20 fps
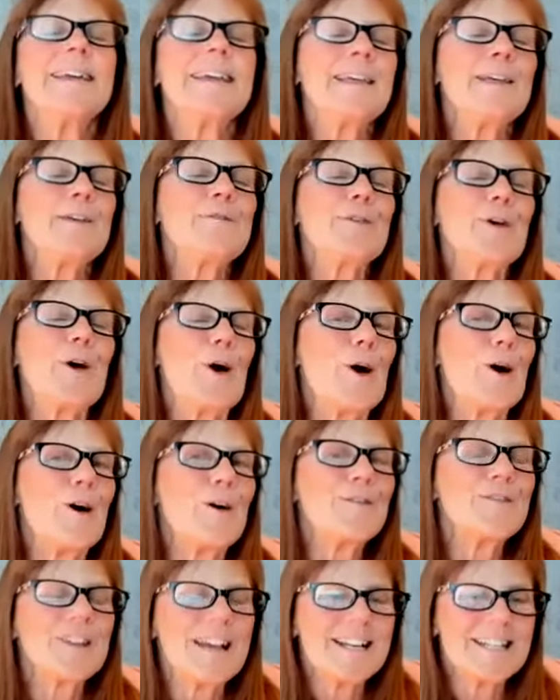
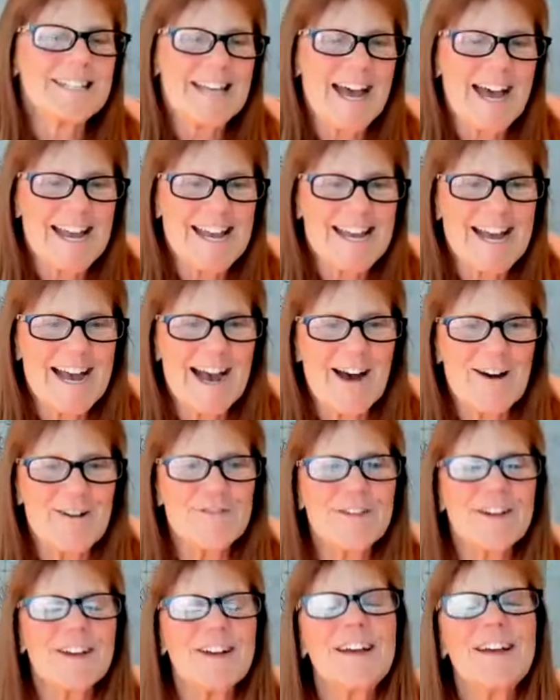evolved, as I
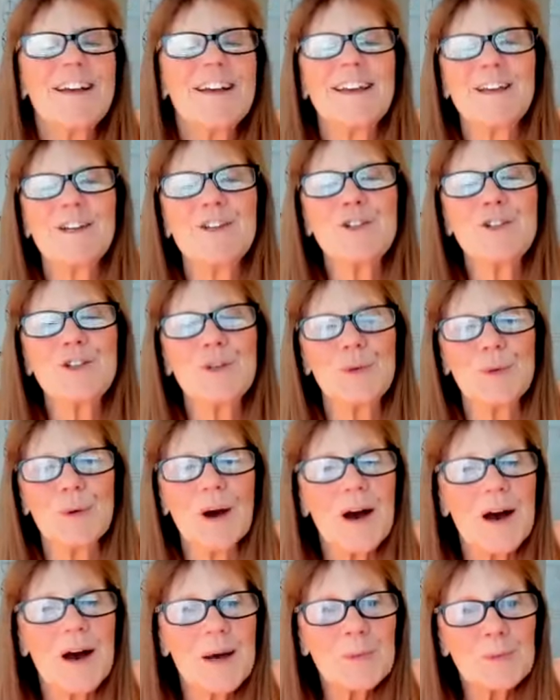have, into
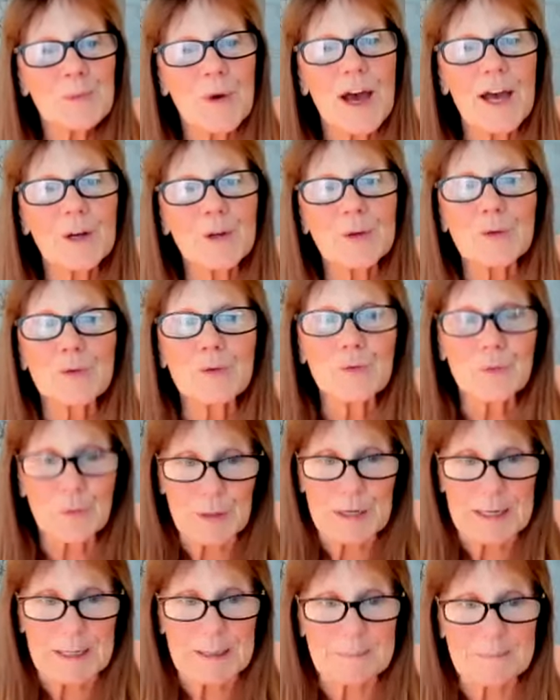Unbridled
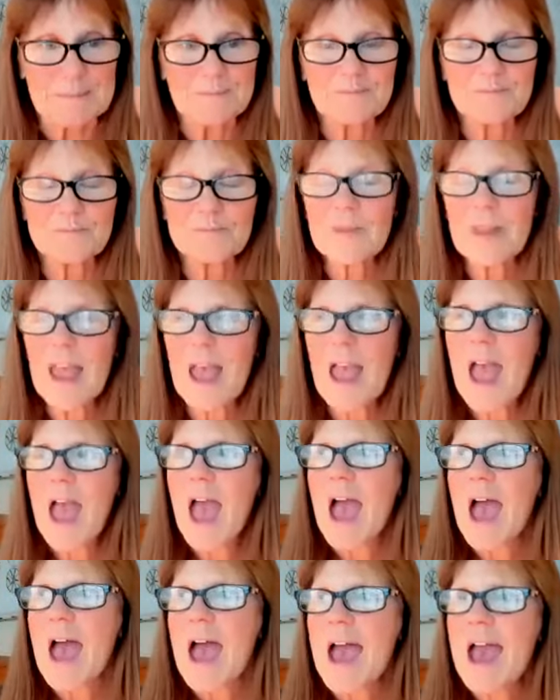Freedom.
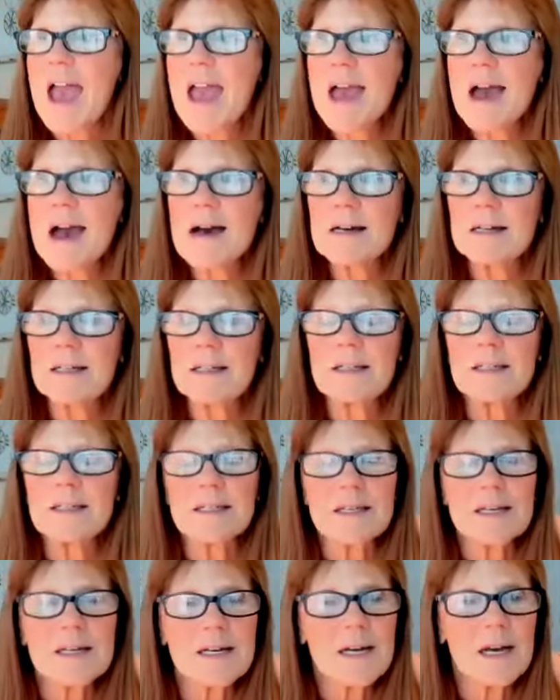And
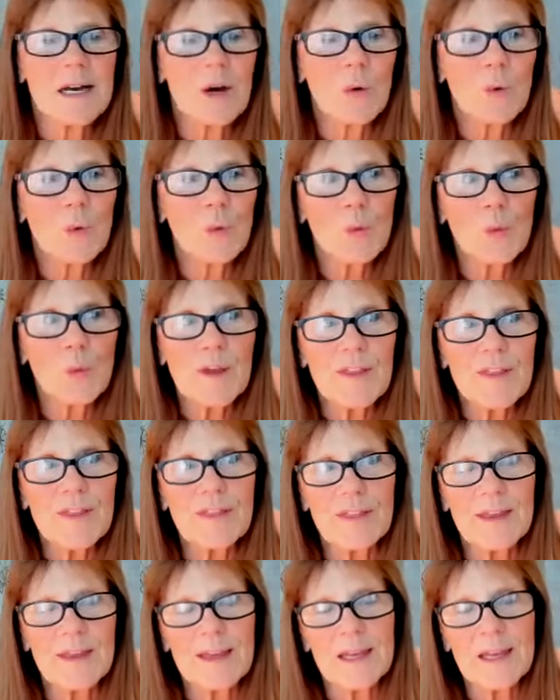
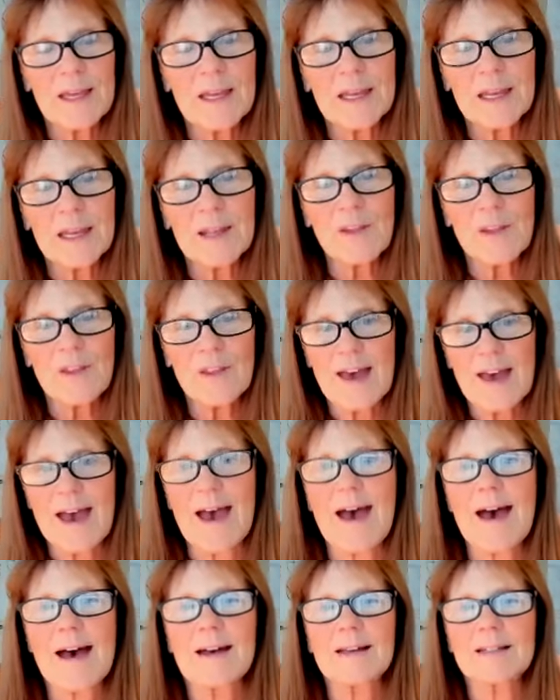within
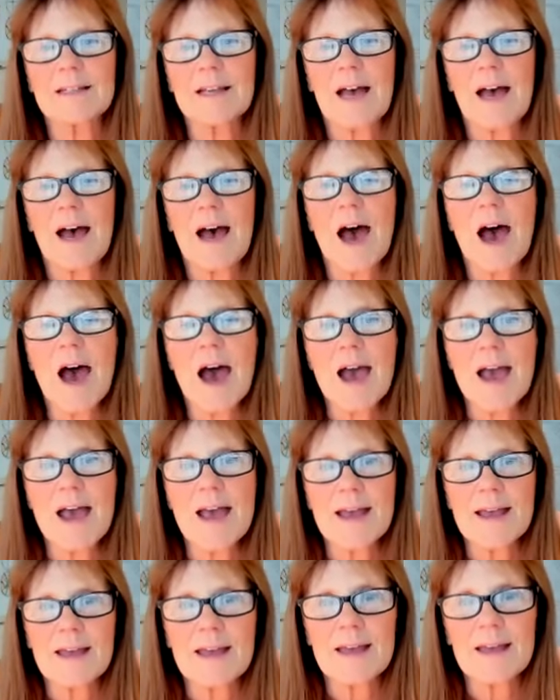that,
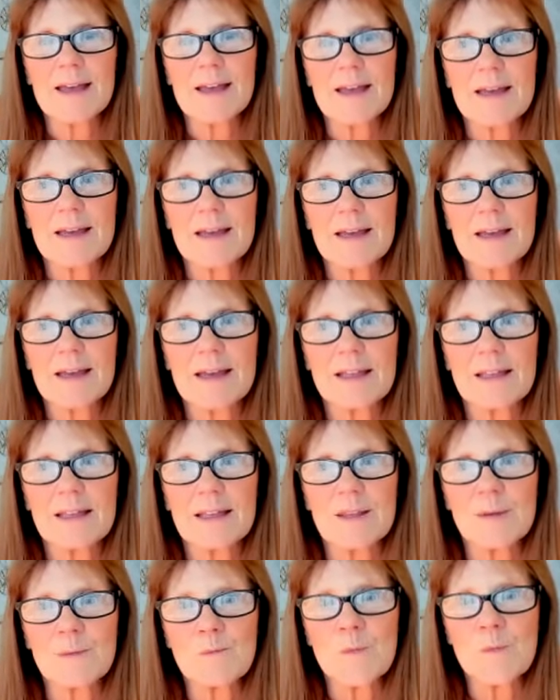the
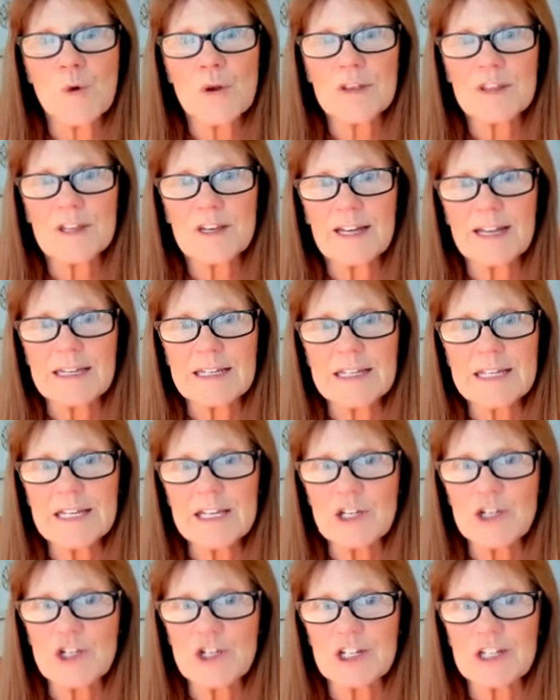more that I
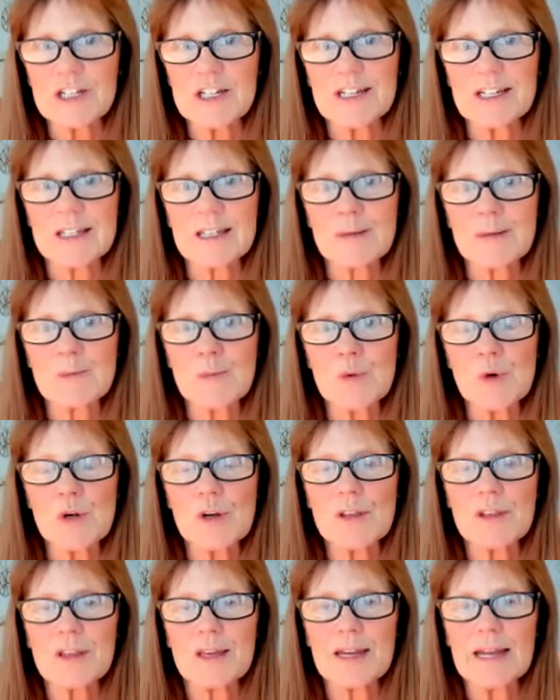teach it and the
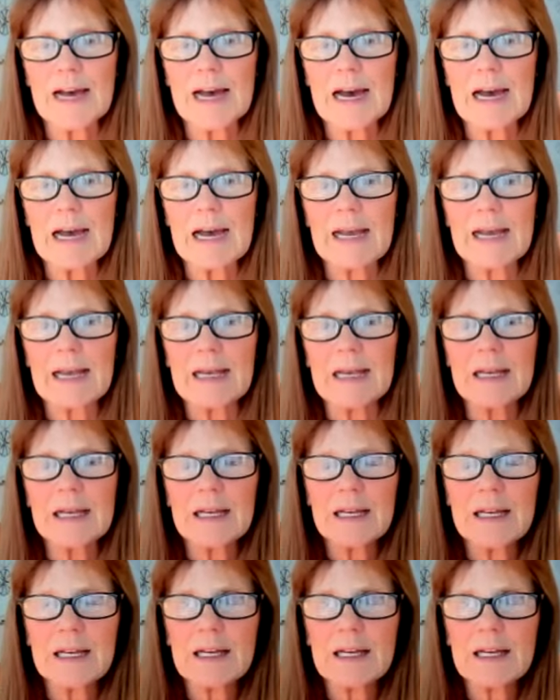more that I